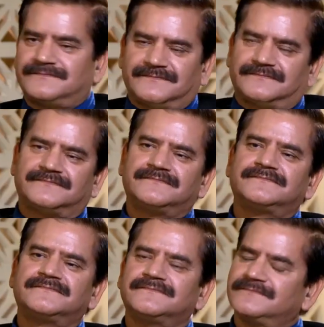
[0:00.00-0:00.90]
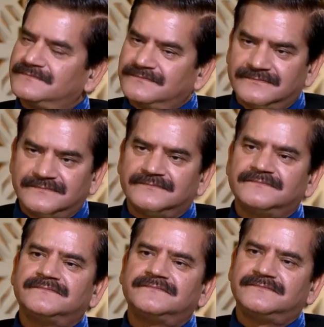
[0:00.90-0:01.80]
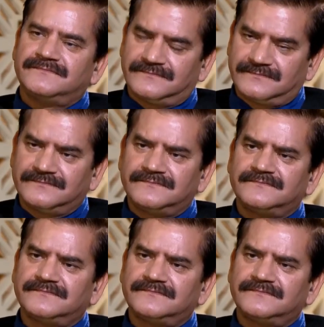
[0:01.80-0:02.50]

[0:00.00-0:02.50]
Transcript: mm. between Russia, Russia and India. What's so